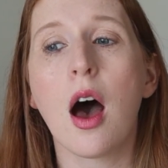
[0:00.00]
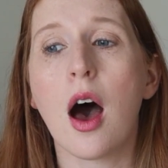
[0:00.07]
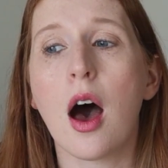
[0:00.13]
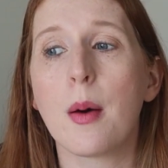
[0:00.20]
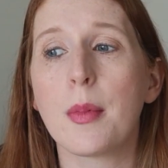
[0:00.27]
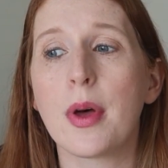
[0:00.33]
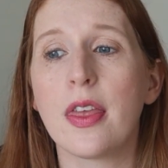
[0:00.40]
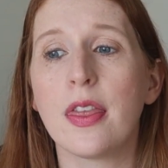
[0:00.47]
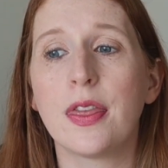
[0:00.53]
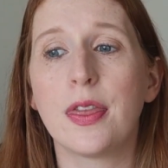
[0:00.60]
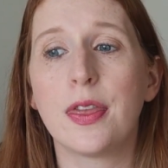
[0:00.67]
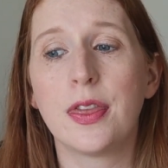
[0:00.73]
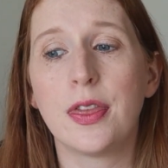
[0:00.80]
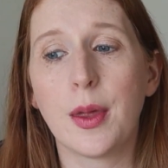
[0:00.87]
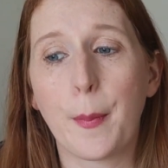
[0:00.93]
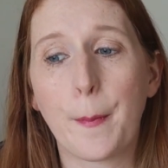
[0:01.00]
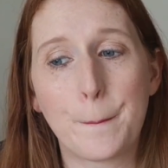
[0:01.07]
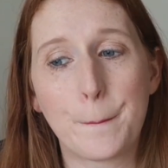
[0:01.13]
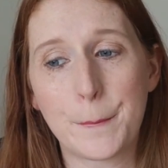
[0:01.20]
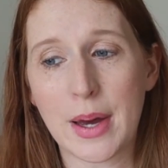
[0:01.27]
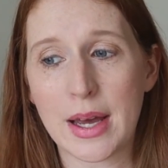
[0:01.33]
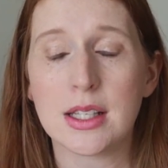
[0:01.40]
The
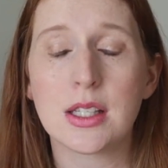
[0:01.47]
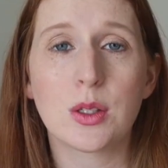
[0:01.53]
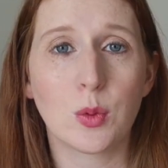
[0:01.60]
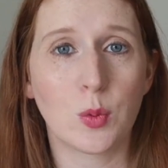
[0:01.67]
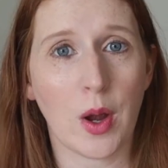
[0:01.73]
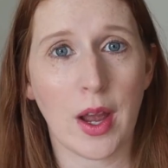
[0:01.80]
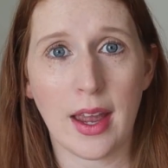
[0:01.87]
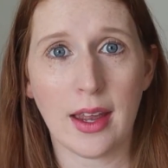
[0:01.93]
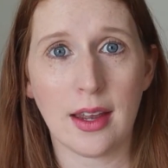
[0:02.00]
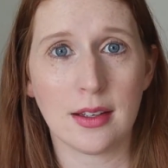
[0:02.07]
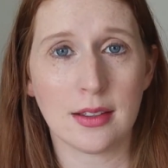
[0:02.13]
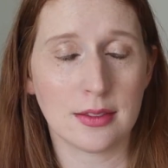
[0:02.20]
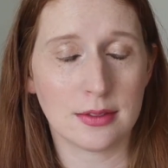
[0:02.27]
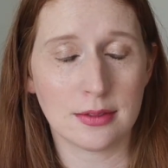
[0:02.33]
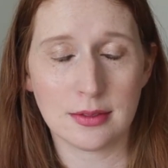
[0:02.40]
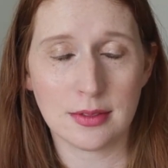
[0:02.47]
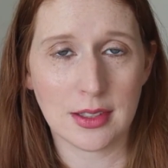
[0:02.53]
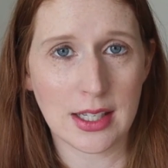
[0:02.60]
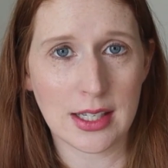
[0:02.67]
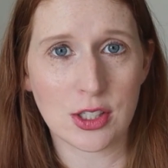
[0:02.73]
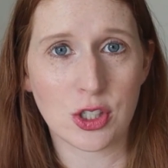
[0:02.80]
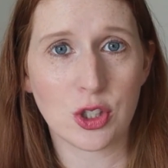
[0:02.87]
best way
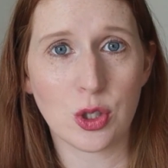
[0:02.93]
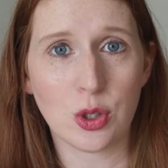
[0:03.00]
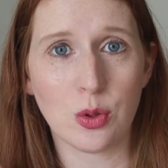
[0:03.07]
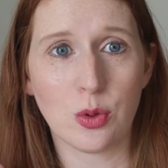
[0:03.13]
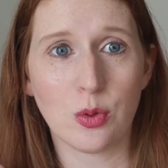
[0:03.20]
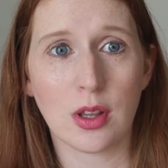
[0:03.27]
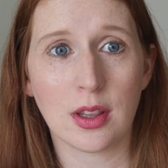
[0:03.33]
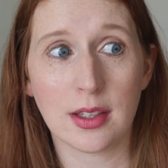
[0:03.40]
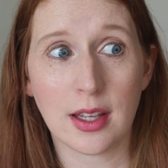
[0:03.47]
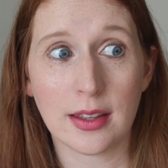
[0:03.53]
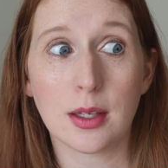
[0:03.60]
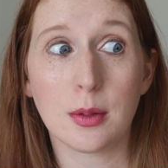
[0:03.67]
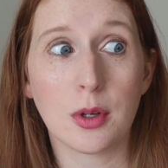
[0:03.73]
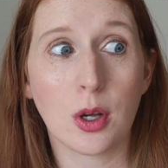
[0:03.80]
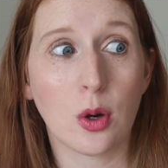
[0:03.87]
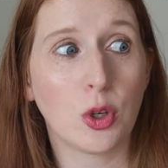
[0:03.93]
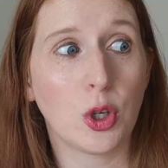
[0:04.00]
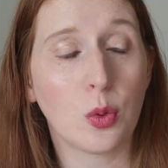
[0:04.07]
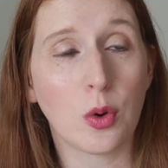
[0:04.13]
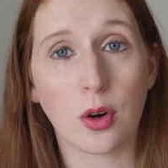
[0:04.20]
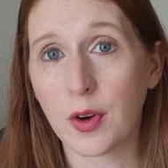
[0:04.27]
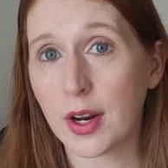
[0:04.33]
is to let them know
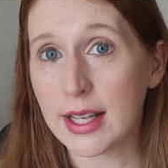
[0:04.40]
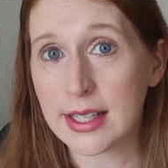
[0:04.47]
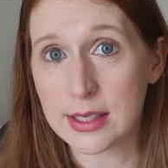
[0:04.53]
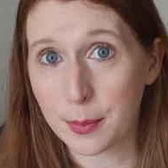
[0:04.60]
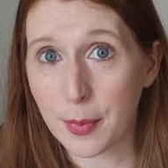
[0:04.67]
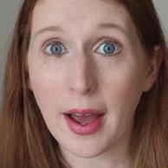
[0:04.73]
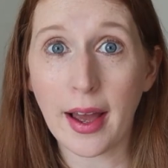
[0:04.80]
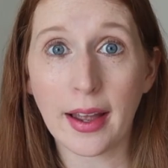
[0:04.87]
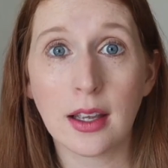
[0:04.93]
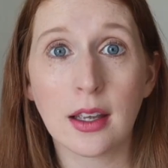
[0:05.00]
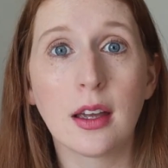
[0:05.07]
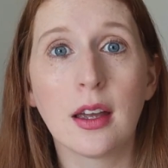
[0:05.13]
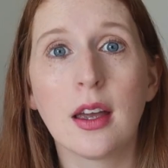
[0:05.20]
you are ready to buy.